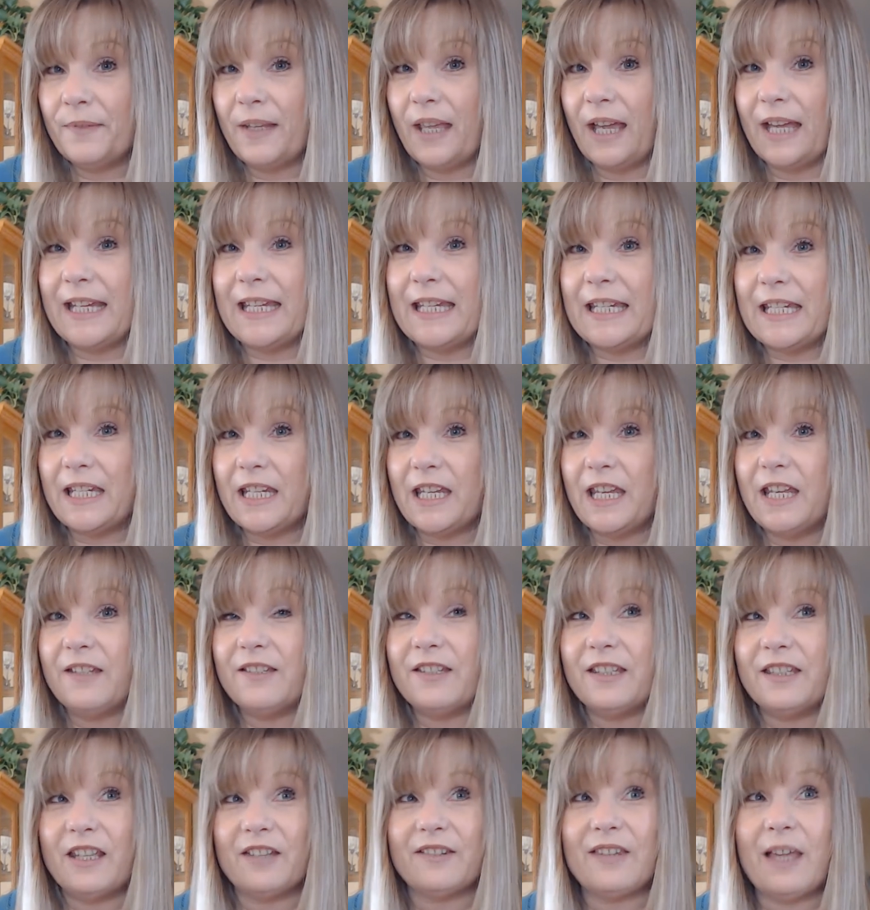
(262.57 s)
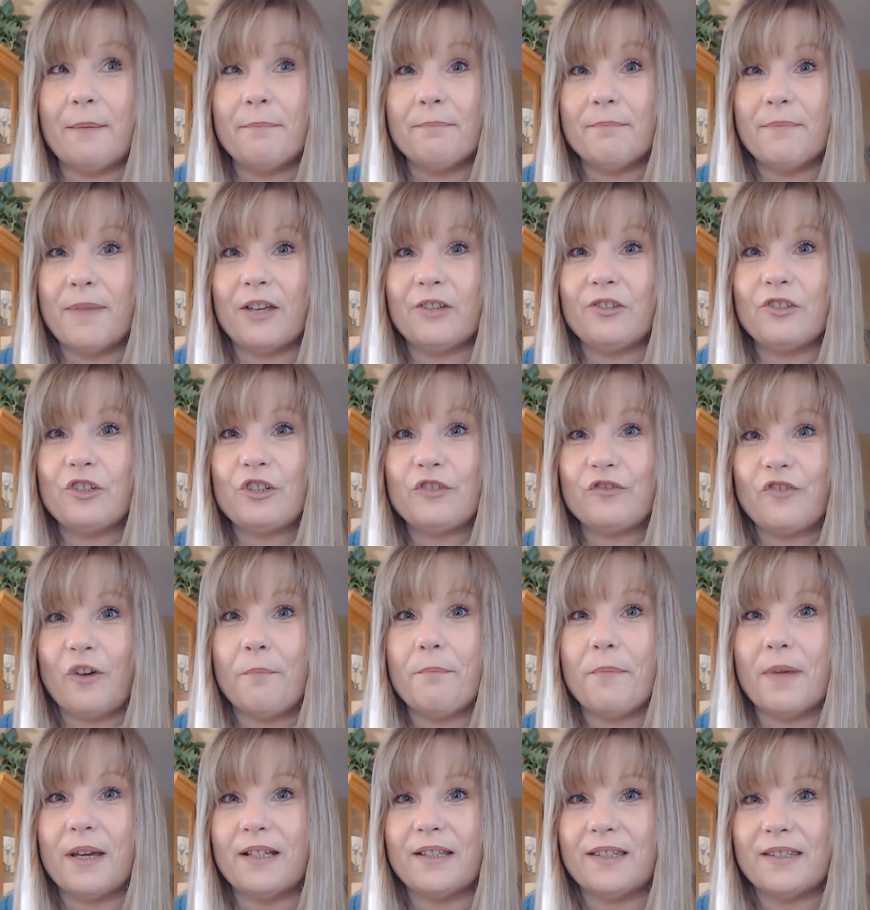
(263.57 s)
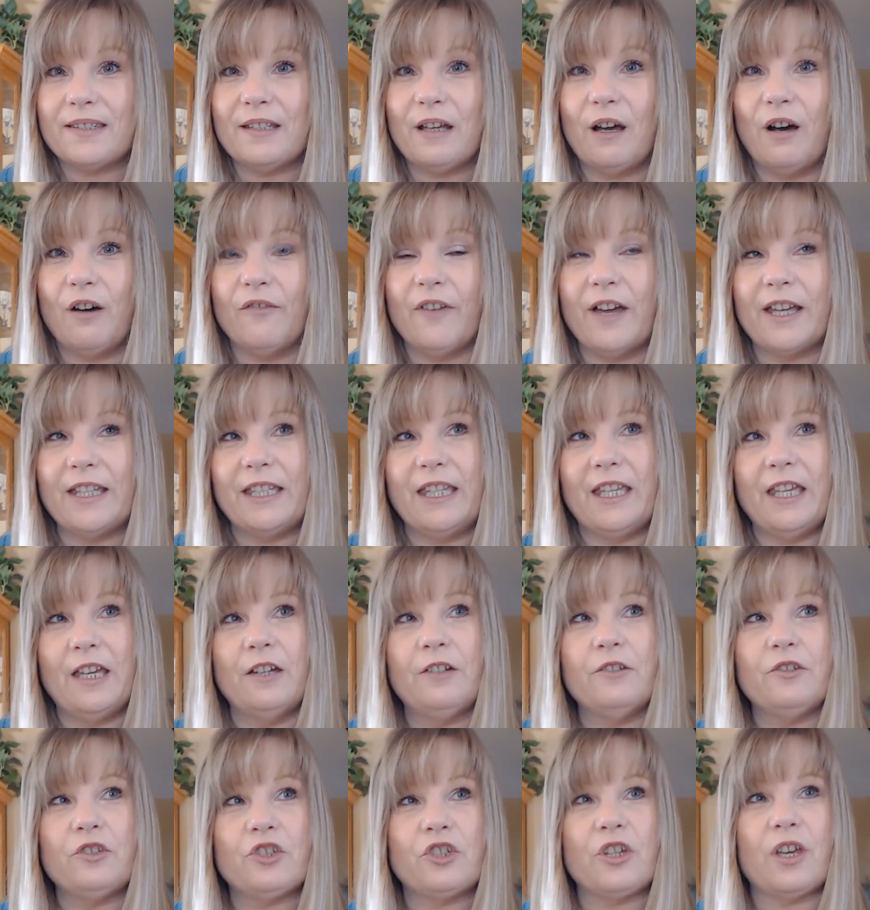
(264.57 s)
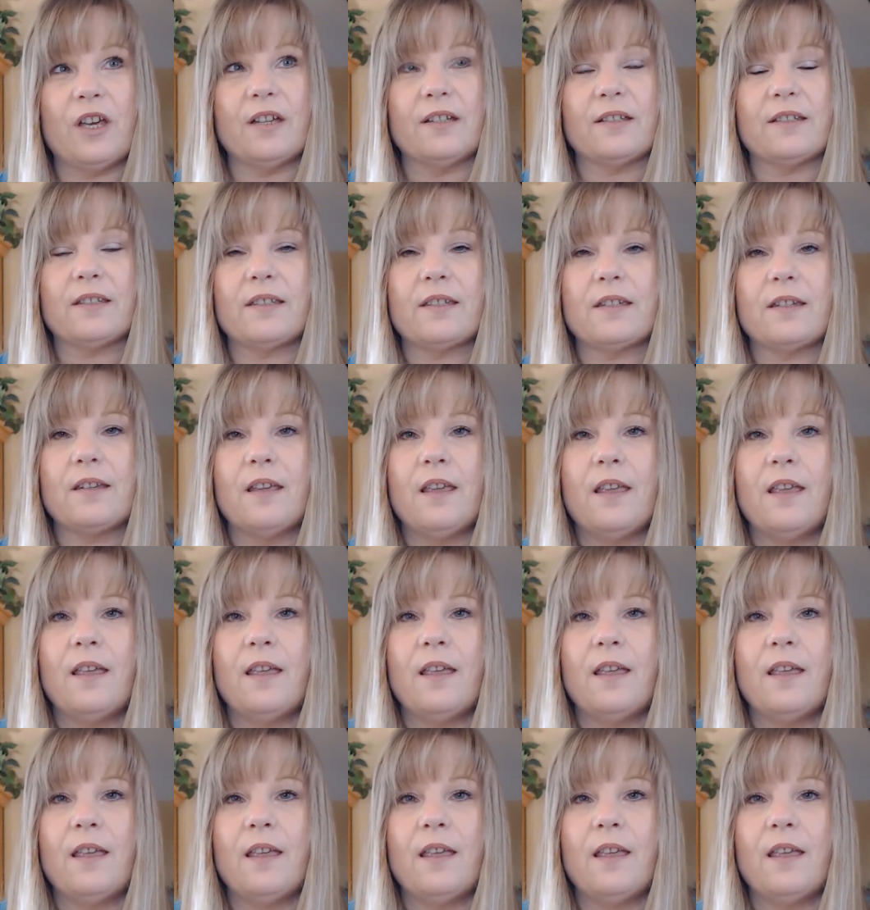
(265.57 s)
I need to get that message from myself. I can't just